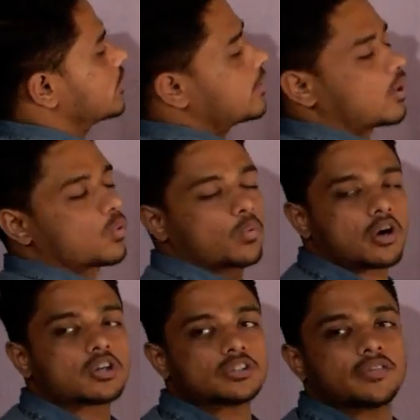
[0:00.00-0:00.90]
be around
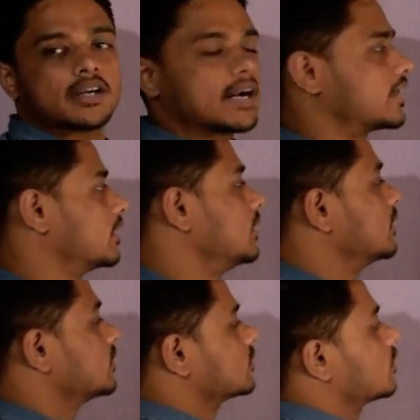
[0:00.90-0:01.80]
107, right?
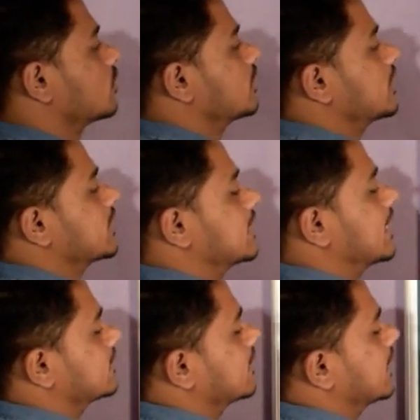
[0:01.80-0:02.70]
So it is
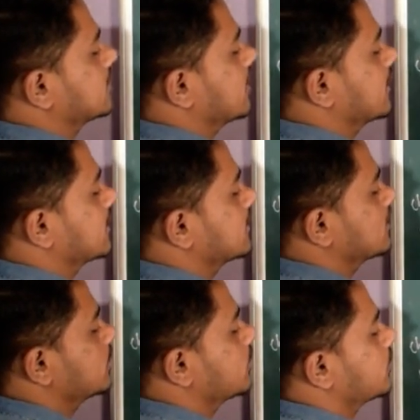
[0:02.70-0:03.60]
less. Let us
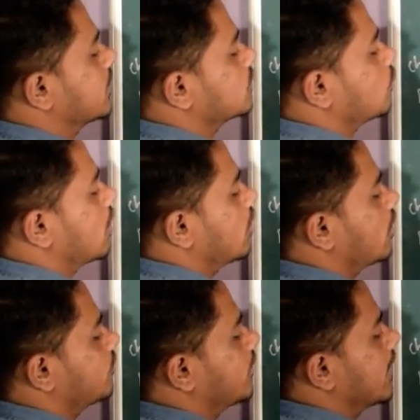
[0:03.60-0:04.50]
assume it is
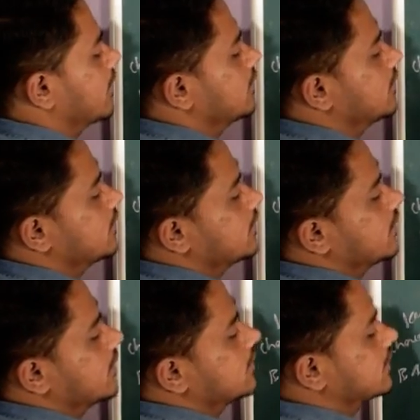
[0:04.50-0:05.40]

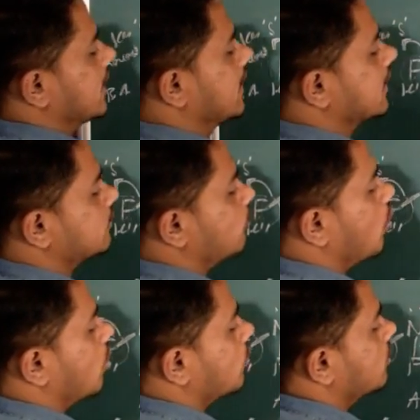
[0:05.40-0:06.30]
105. Still it is
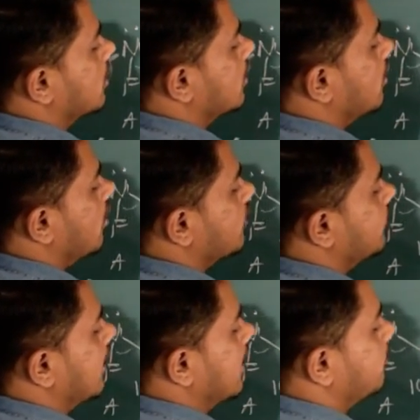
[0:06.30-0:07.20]
more,
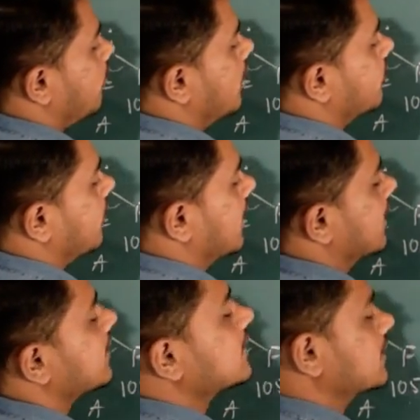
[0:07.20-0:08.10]
105.5.
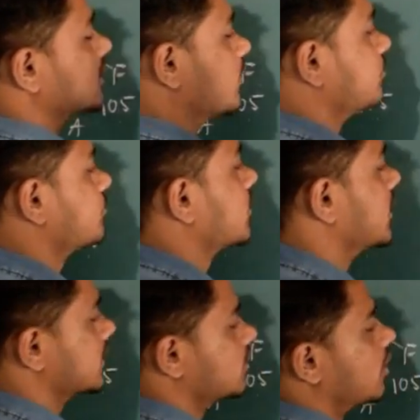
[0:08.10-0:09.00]
Let us assume
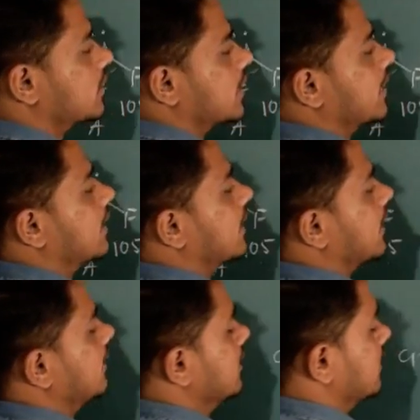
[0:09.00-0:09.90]
it is not the correct data,
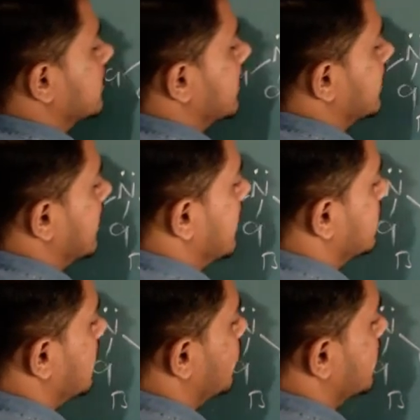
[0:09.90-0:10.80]
right? And
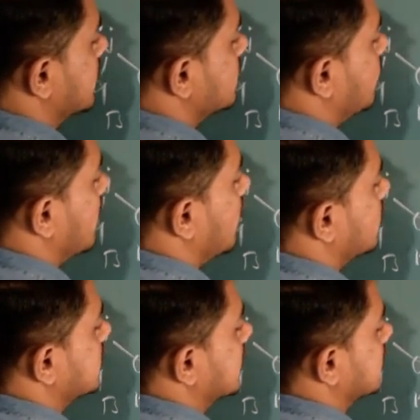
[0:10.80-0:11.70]
now it is
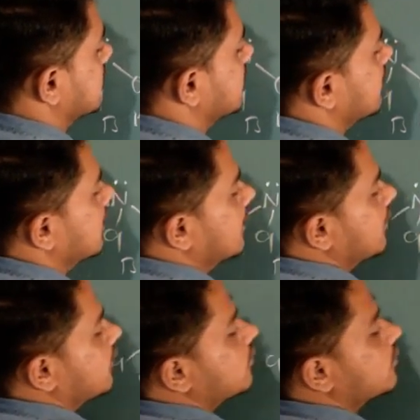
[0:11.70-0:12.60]
106.
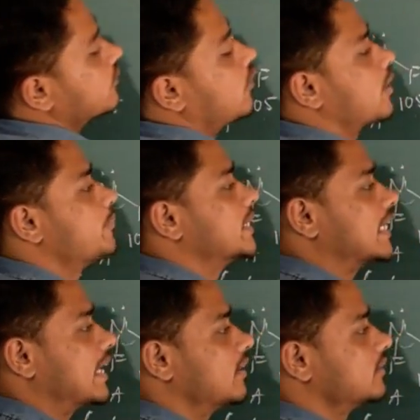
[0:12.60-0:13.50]
For
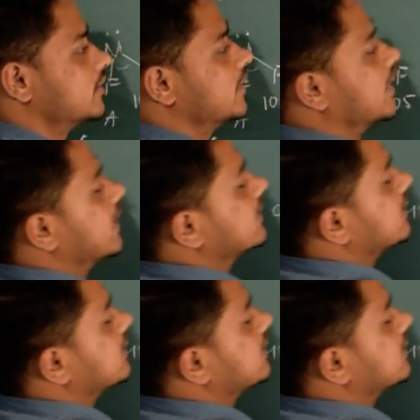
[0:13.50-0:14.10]
methyl, here s